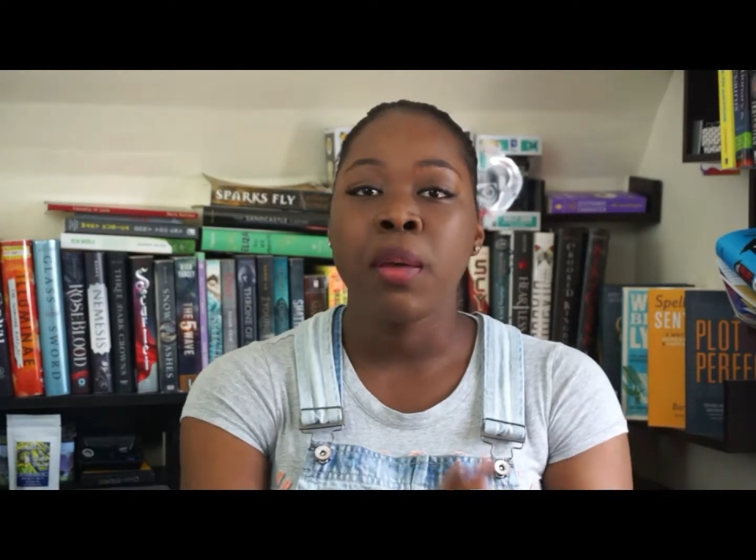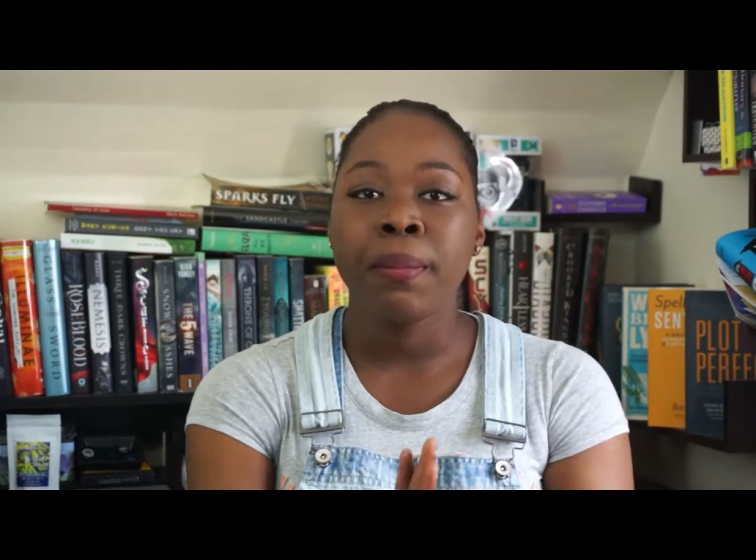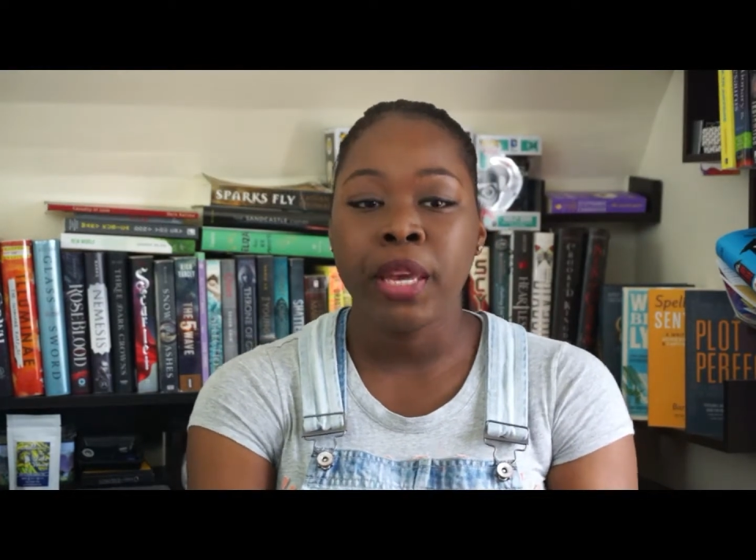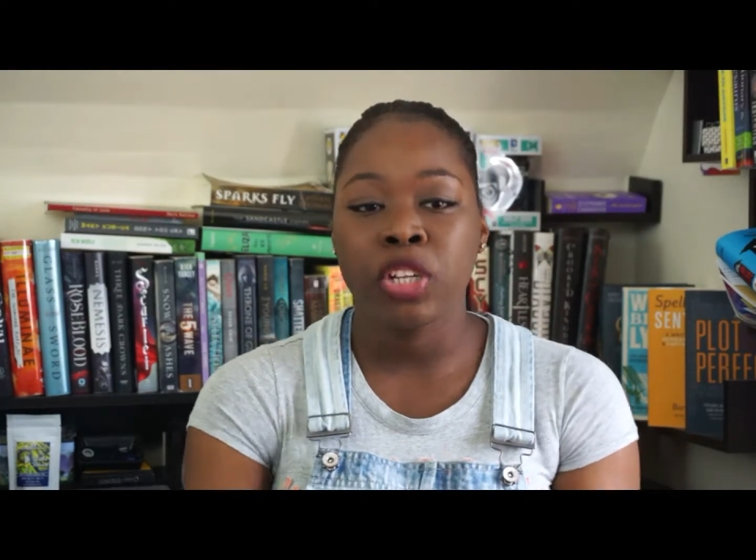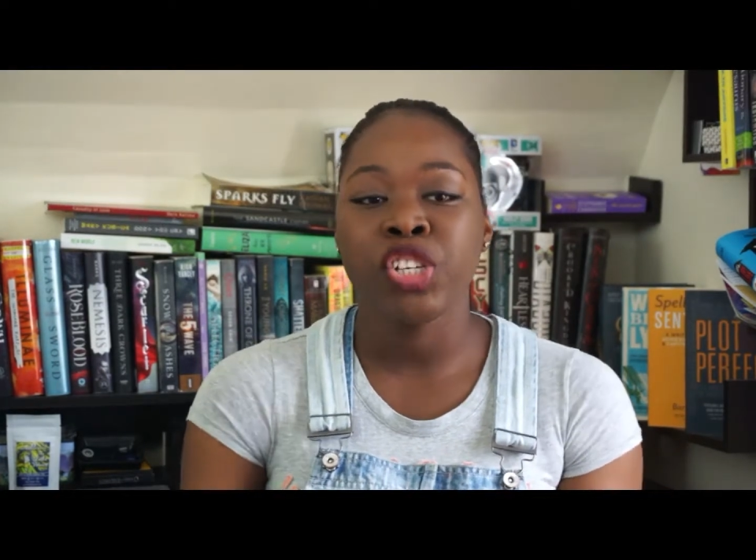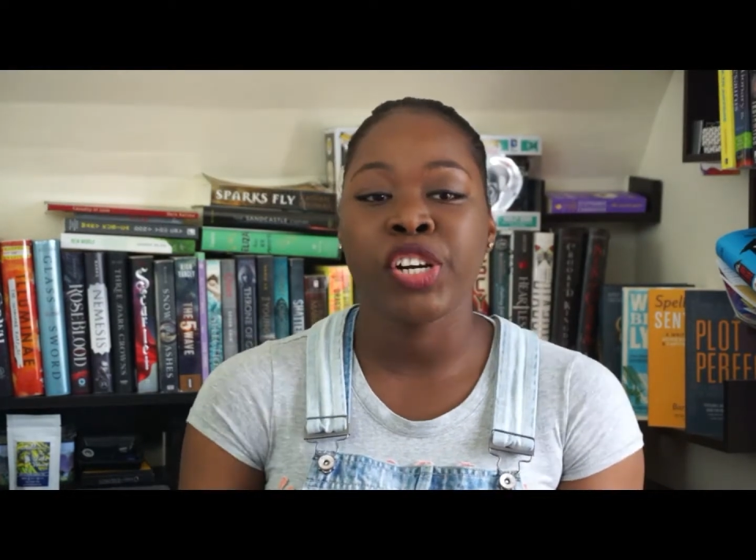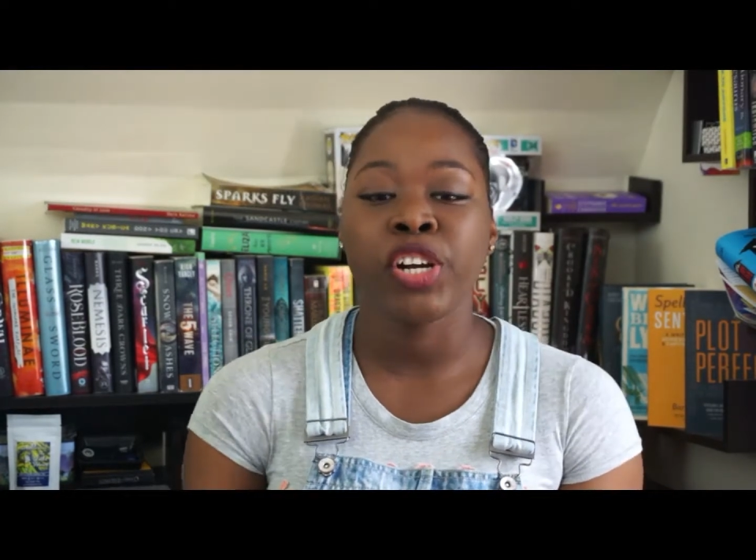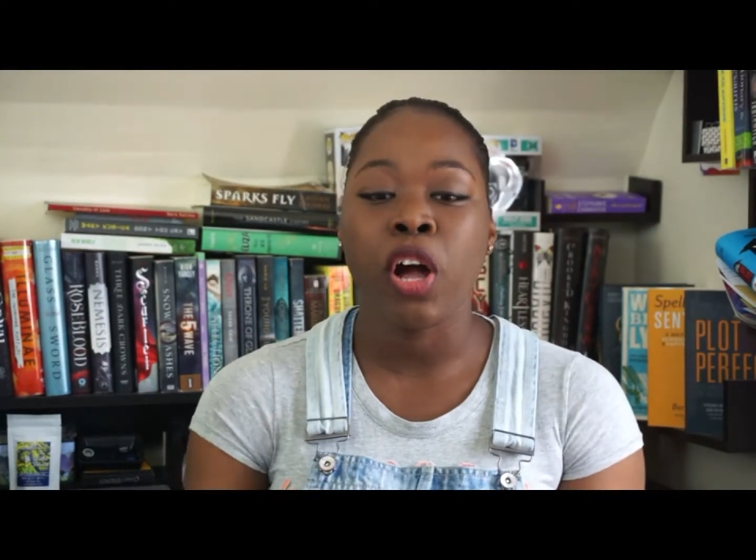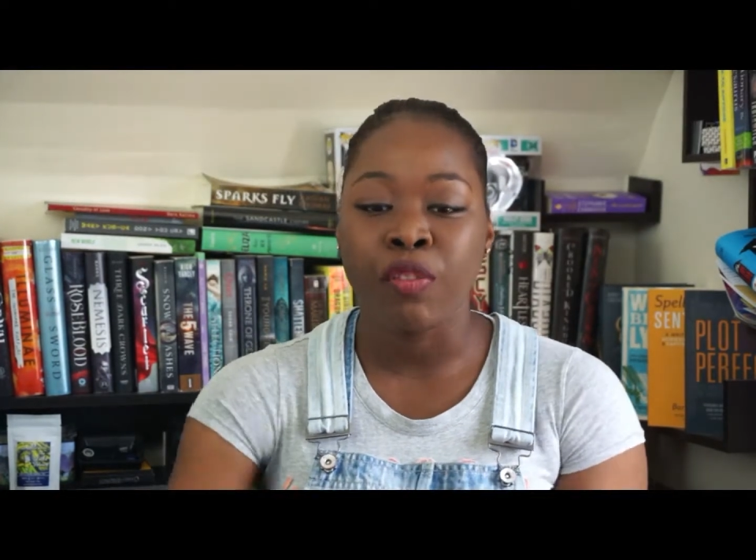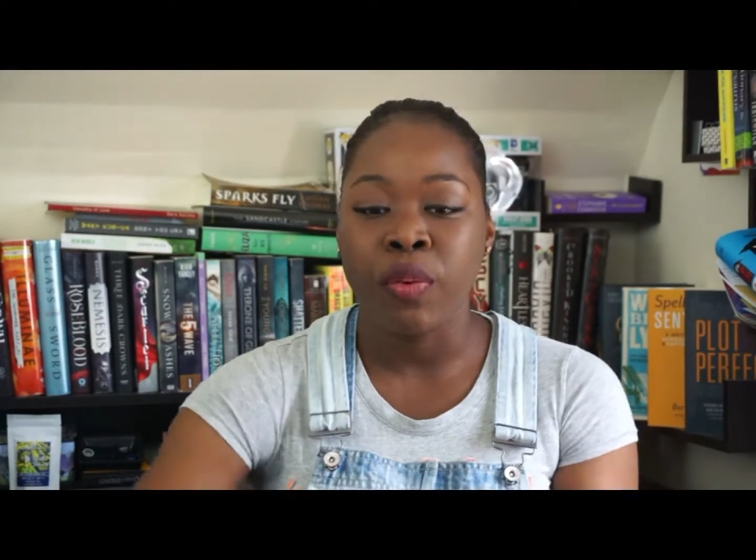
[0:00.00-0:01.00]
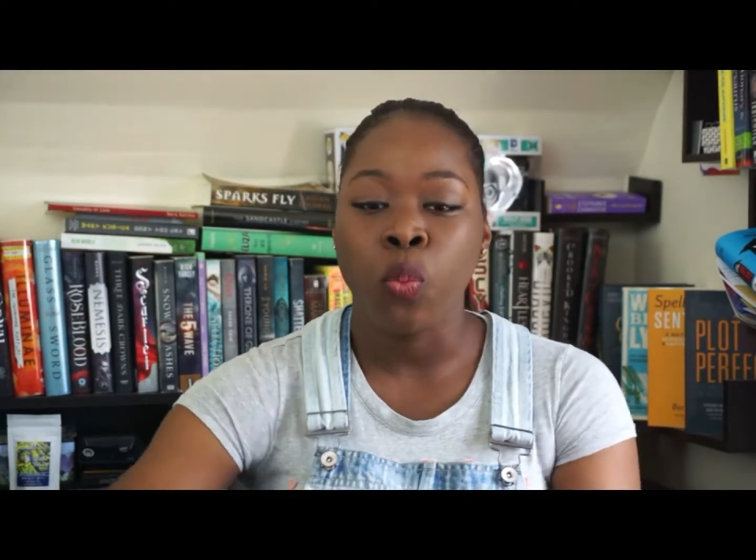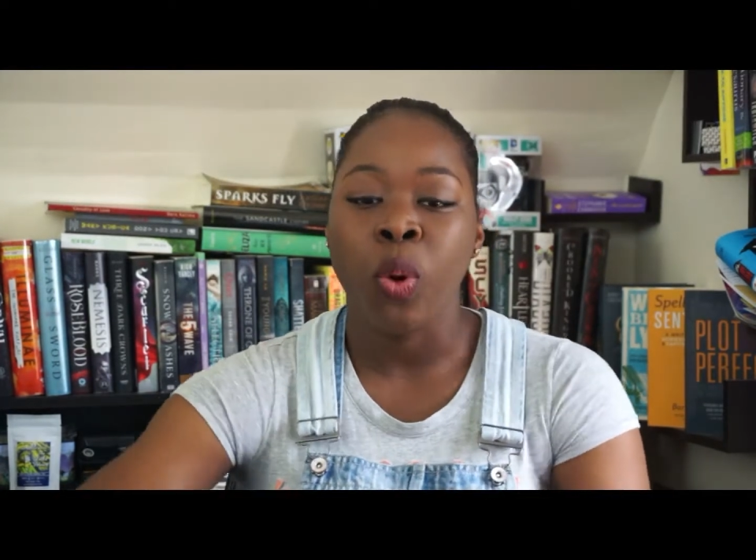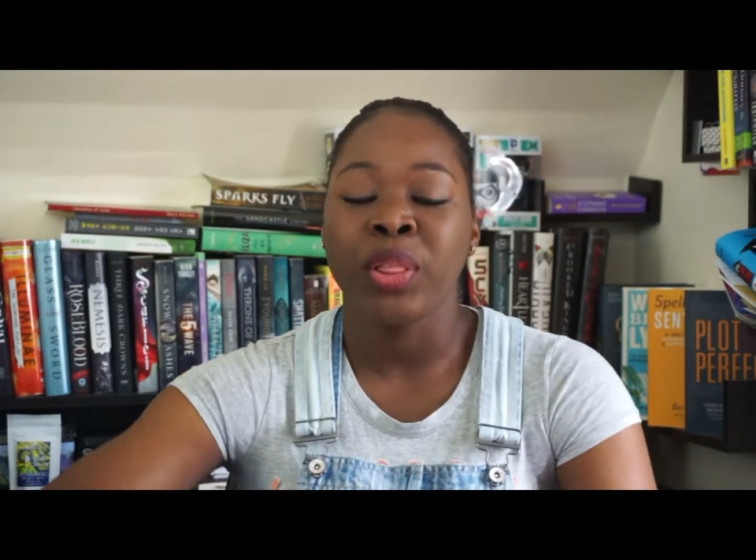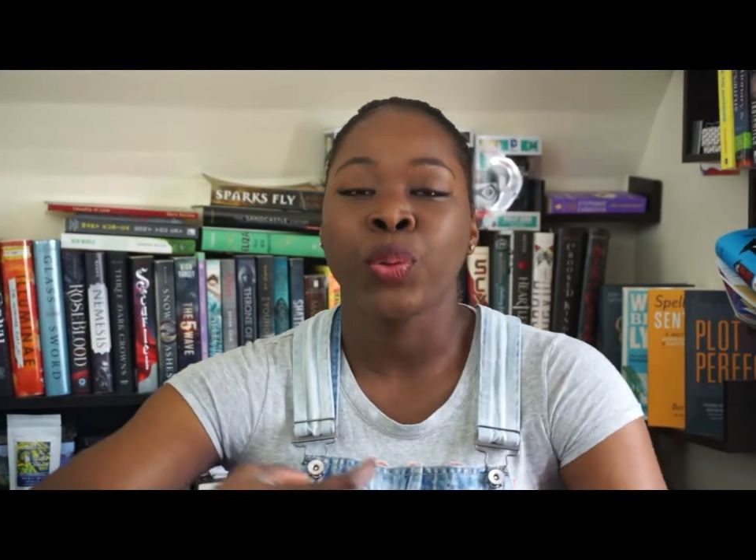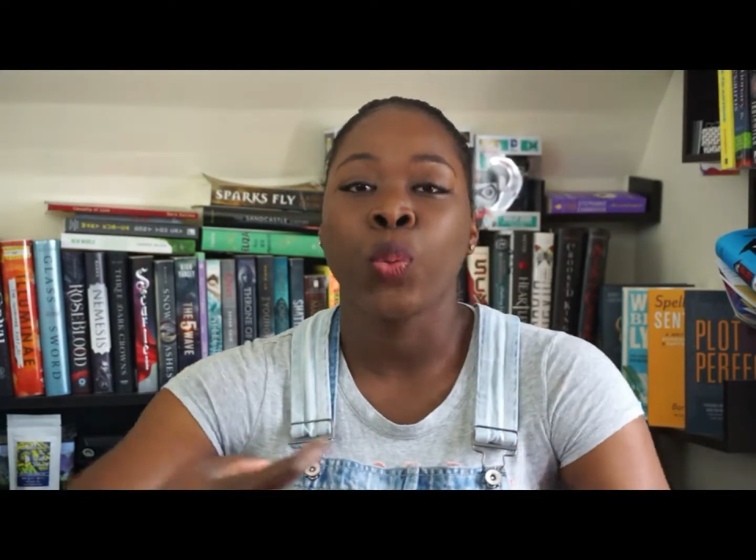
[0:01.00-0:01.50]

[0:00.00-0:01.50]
picture of what the